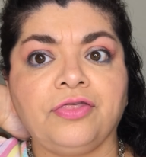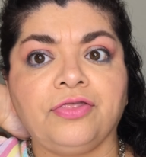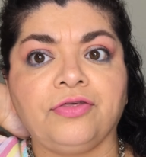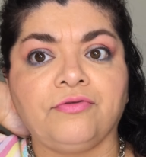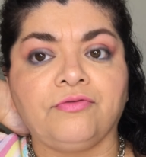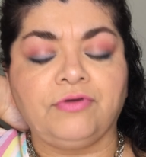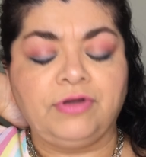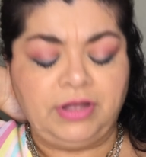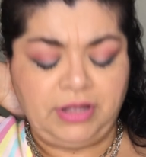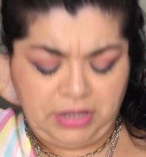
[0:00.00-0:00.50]

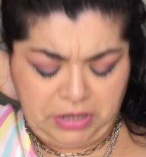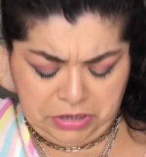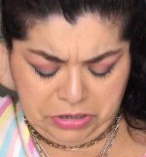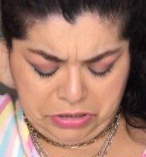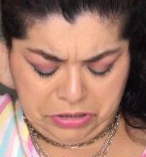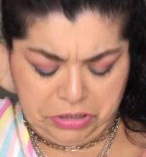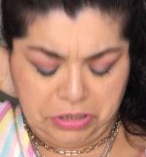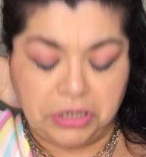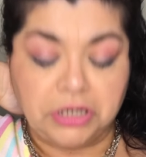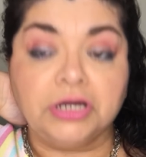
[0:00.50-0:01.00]
three
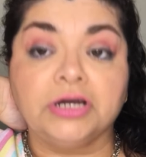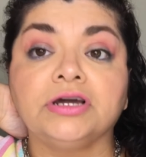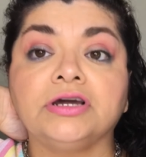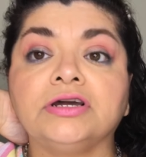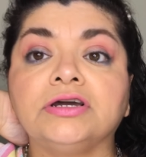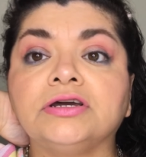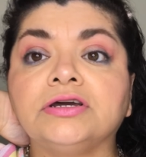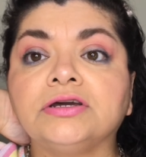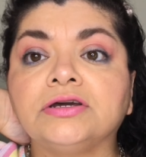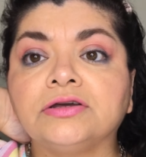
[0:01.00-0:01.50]

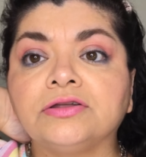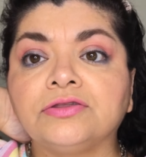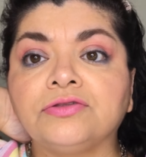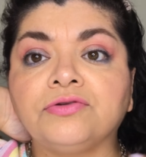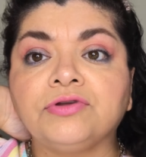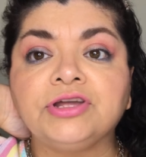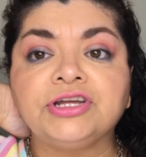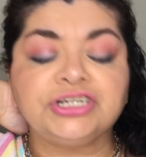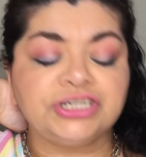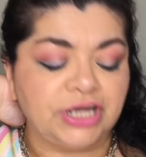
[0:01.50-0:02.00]

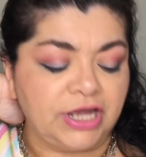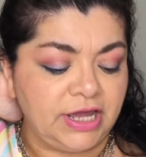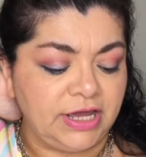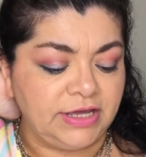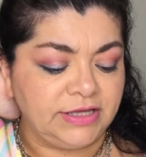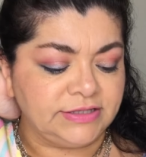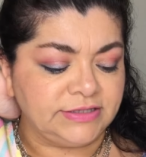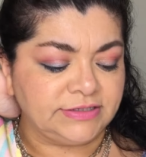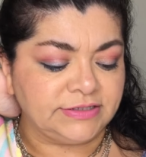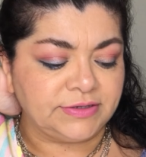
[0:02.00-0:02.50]

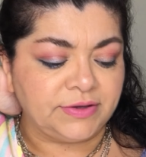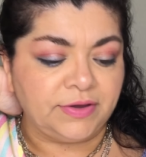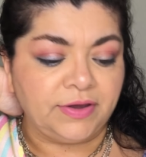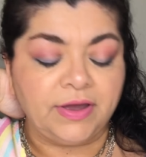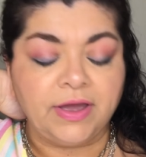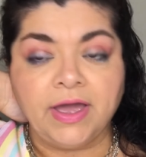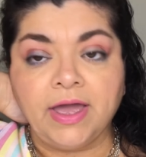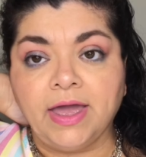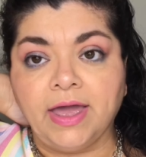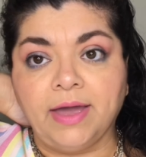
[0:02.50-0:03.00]
chains,
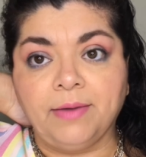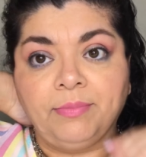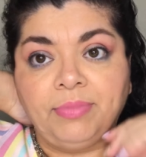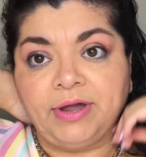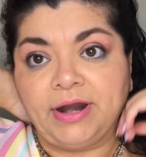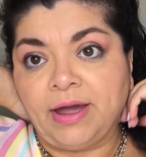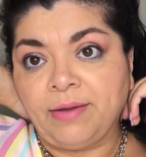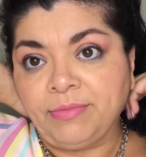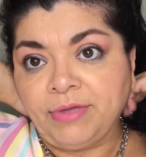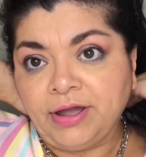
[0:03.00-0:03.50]

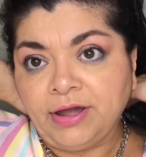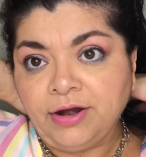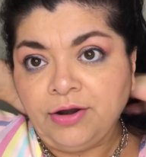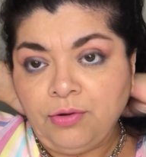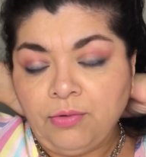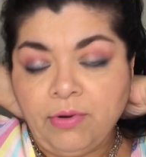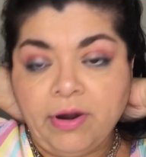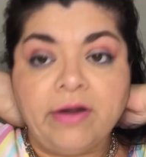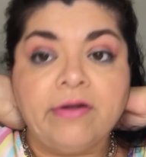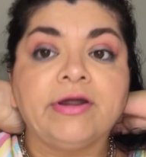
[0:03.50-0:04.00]
but I'm not gonna
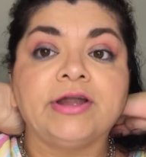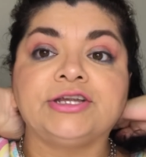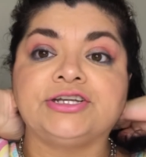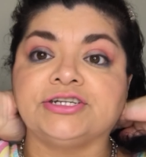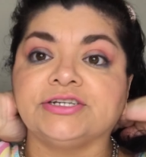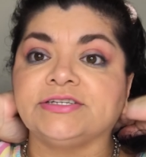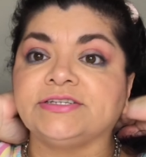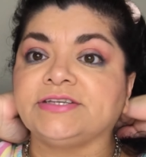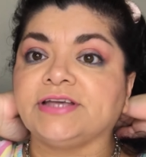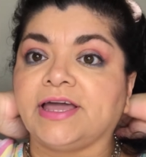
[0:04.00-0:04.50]
wear it
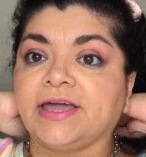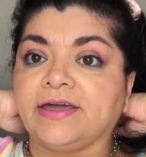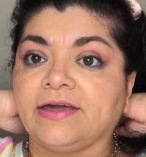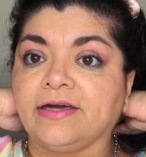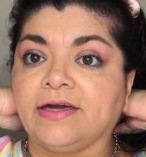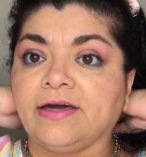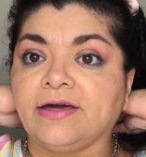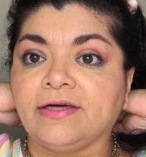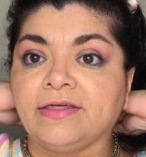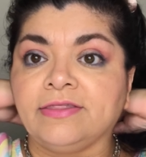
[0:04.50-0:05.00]
just like
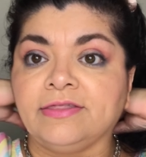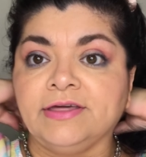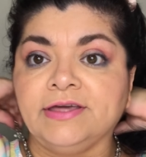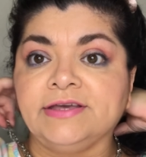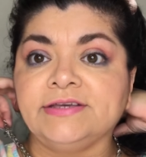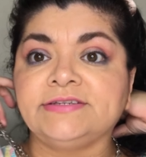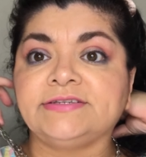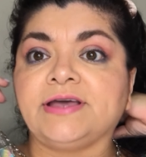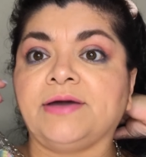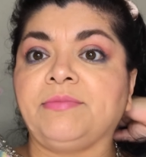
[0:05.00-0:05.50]

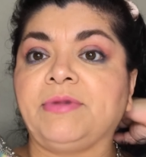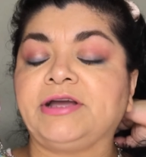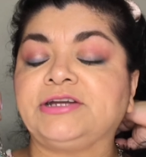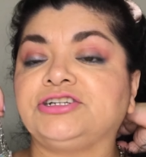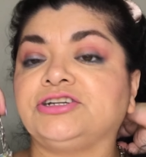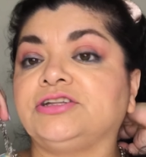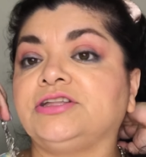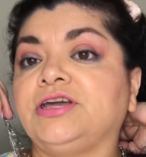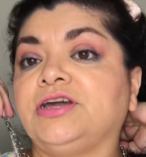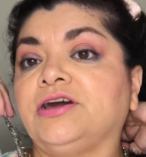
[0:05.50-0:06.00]
this. I'm
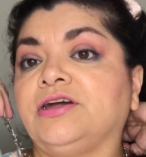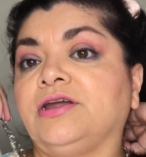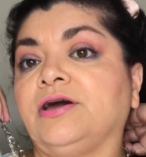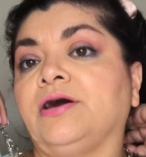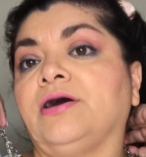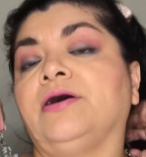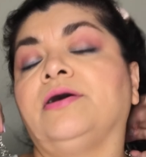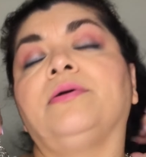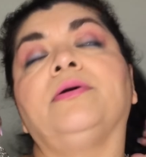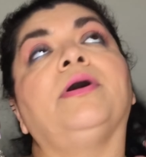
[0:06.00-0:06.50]
actually
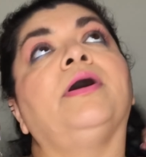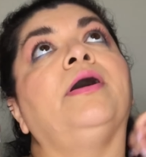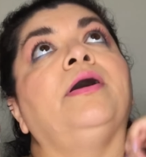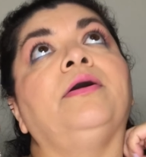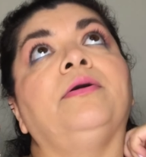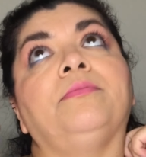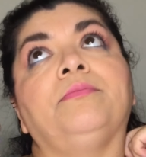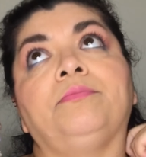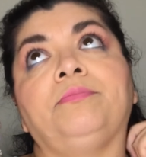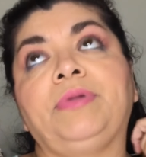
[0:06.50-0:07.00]
gonna
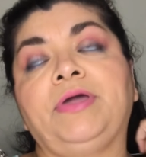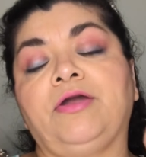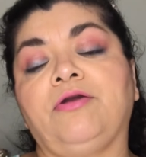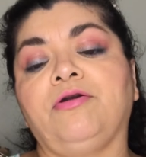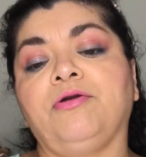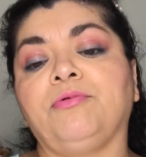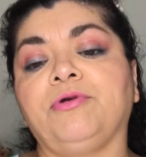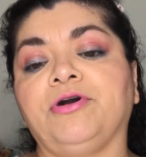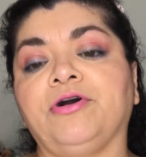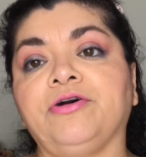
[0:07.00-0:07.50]
pair
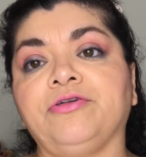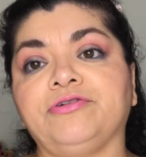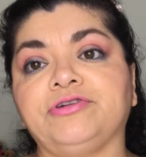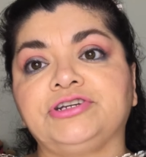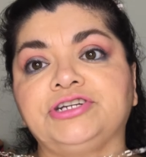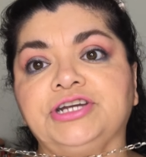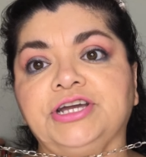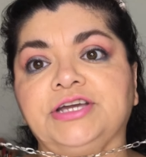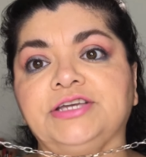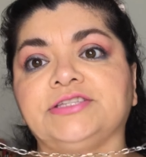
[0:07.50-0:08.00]
it with other
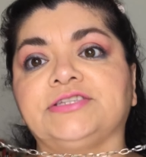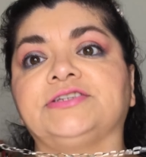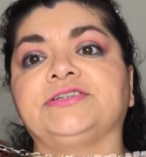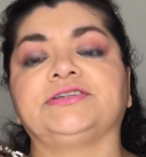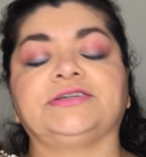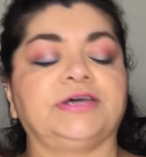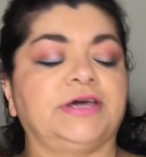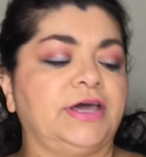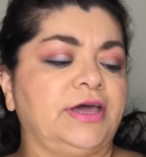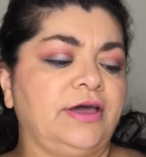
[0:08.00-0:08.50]
chains,
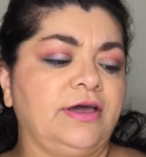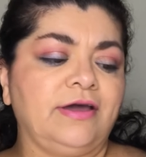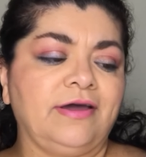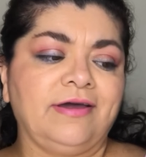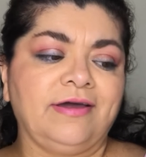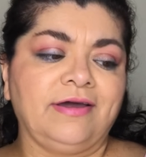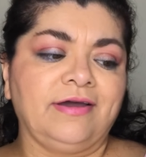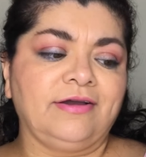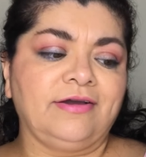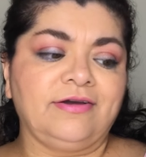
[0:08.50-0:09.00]

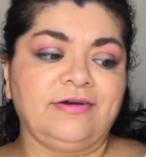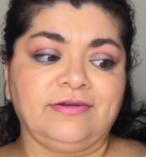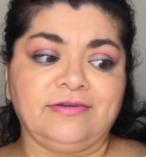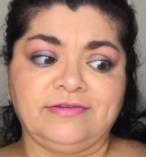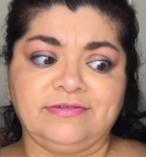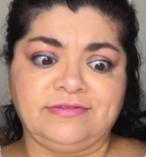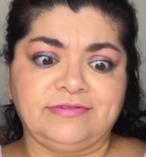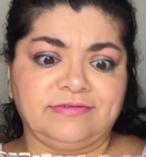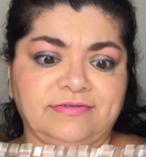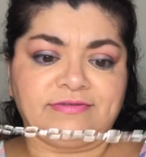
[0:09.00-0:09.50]

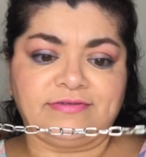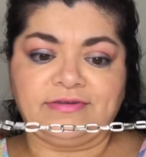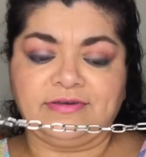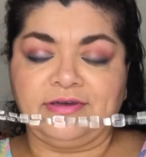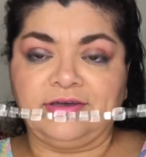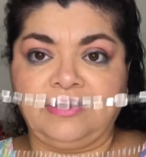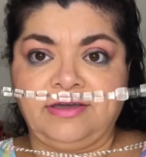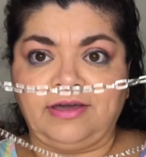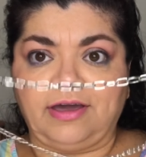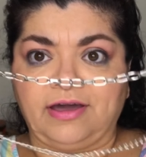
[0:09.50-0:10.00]
because
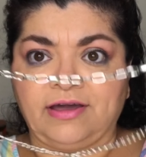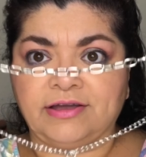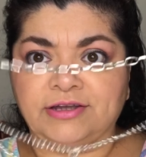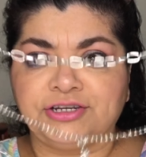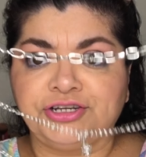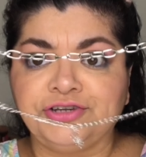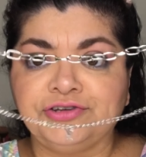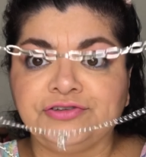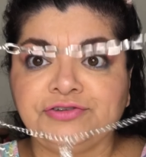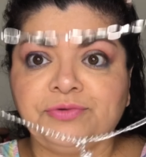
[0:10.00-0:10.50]
yeah,
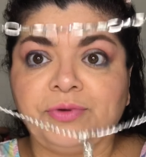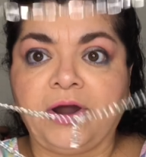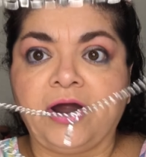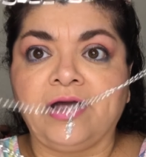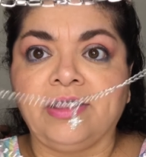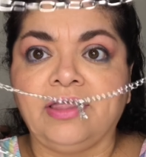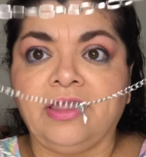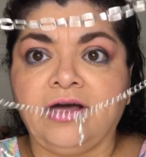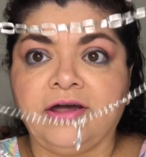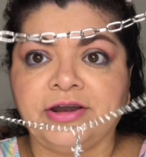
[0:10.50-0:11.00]
she used to wear
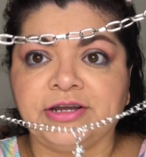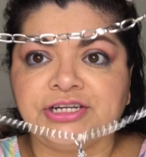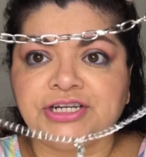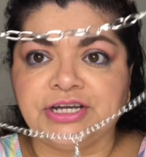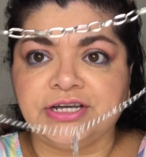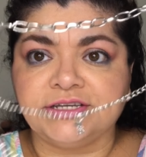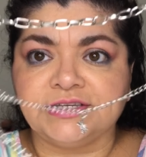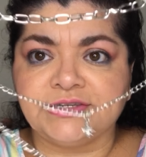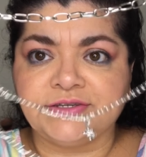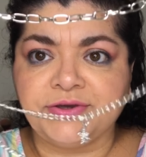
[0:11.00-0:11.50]
a lot of
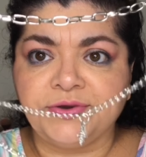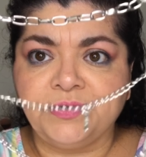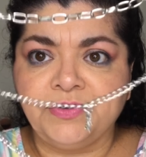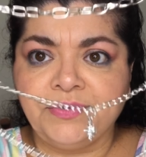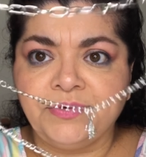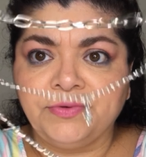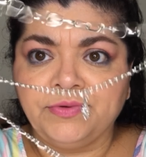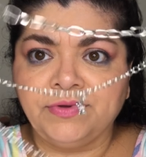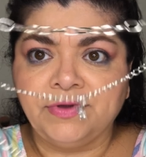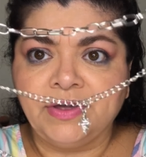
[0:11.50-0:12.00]
chains.
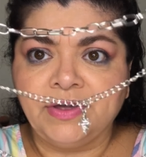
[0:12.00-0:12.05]
So